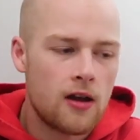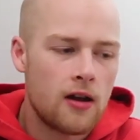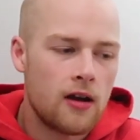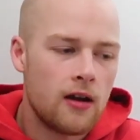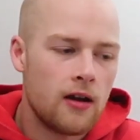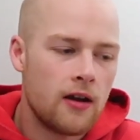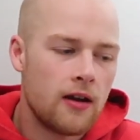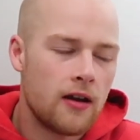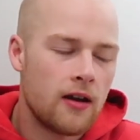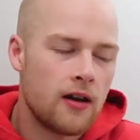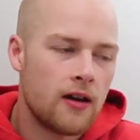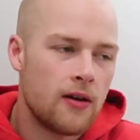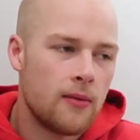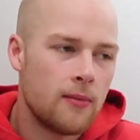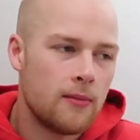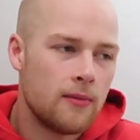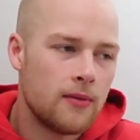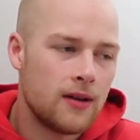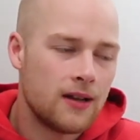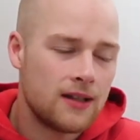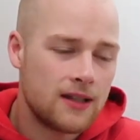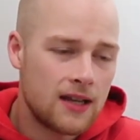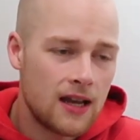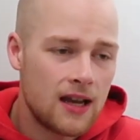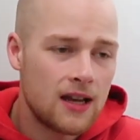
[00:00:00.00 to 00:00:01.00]

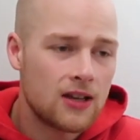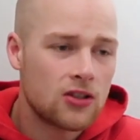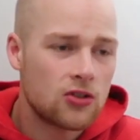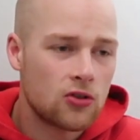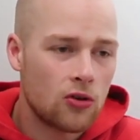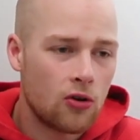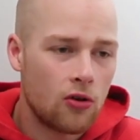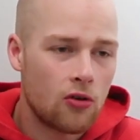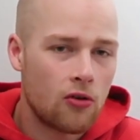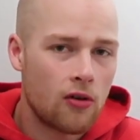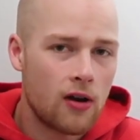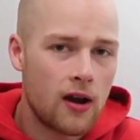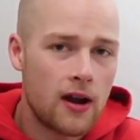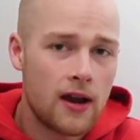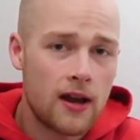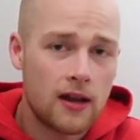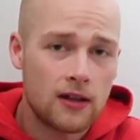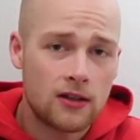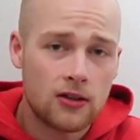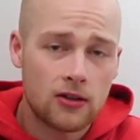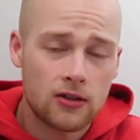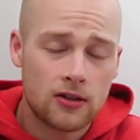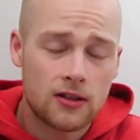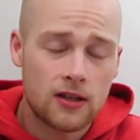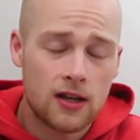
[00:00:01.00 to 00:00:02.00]
It tastes alright.
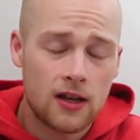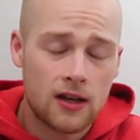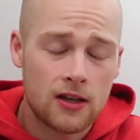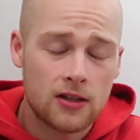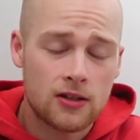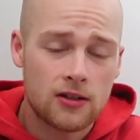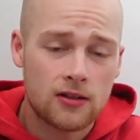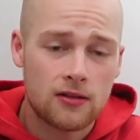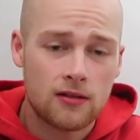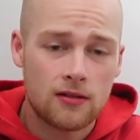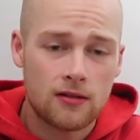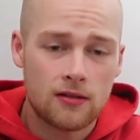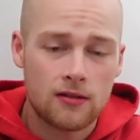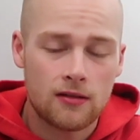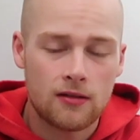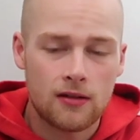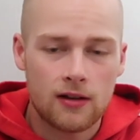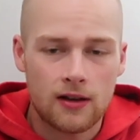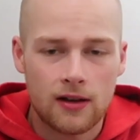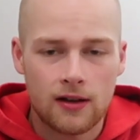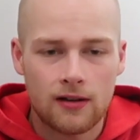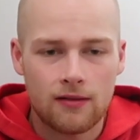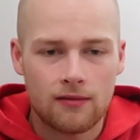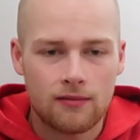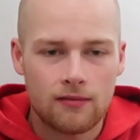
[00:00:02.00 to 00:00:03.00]
It does taste
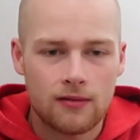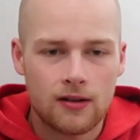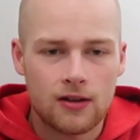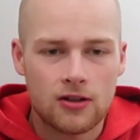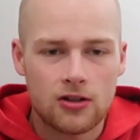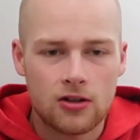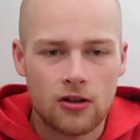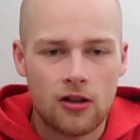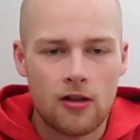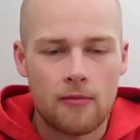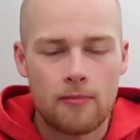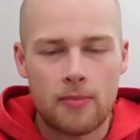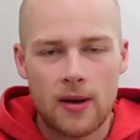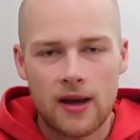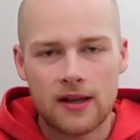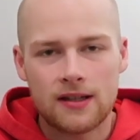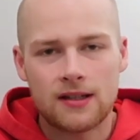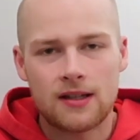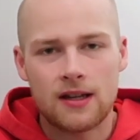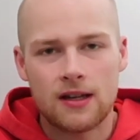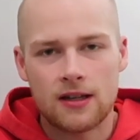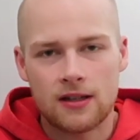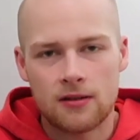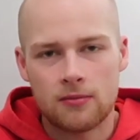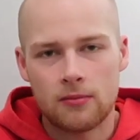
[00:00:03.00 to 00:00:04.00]
like, it's not the
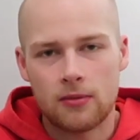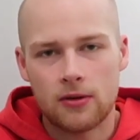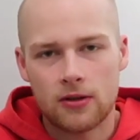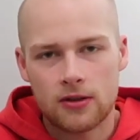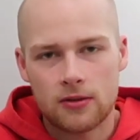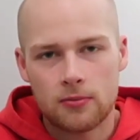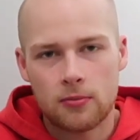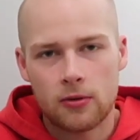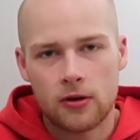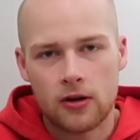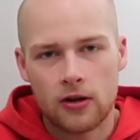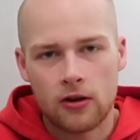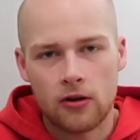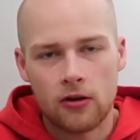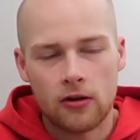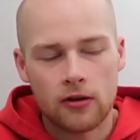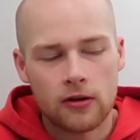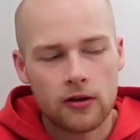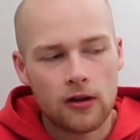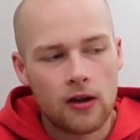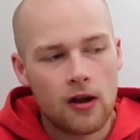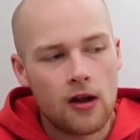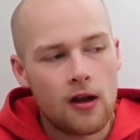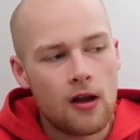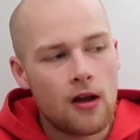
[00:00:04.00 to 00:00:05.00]
best tasting, but it's pretty
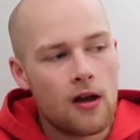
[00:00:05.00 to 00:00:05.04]
good.